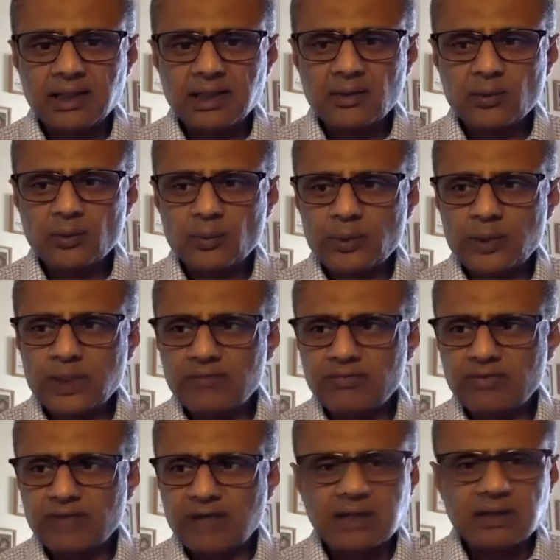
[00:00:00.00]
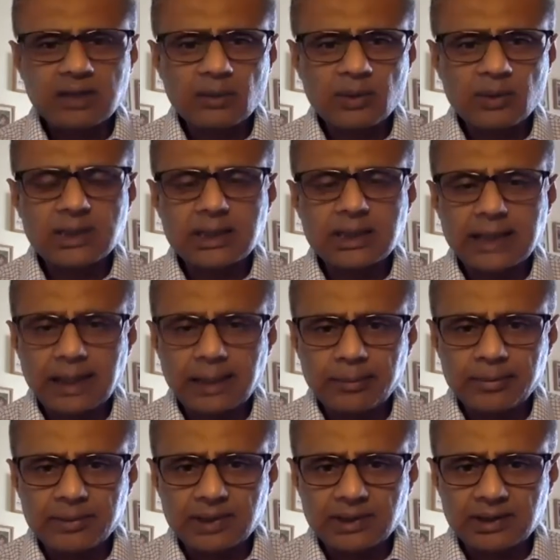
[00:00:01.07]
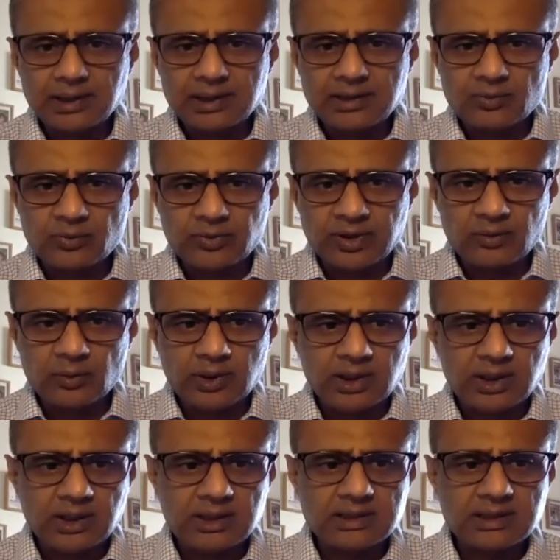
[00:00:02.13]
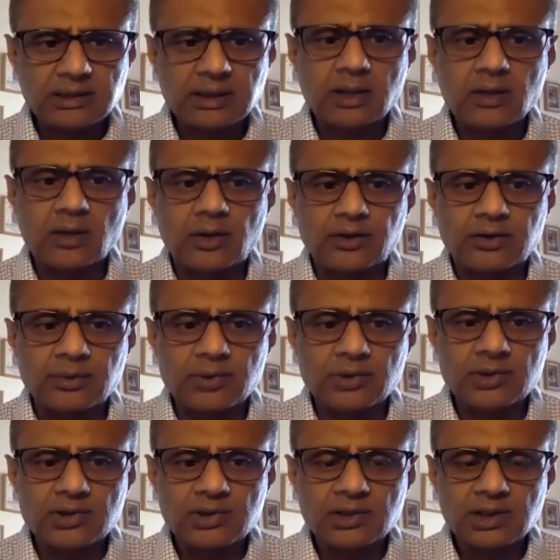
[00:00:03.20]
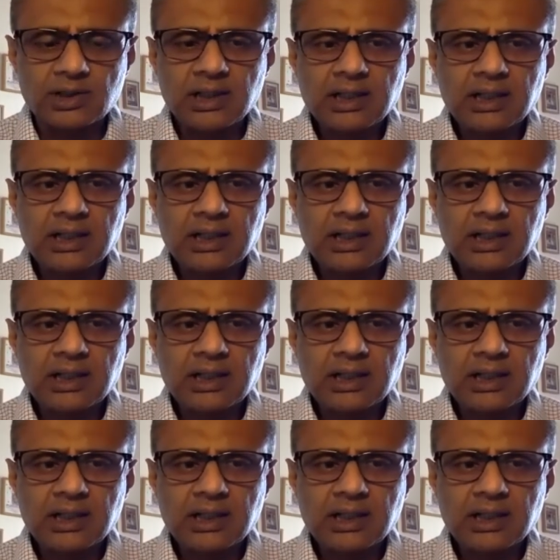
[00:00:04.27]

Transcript: we felt there was a gap, that these field workers and their contribution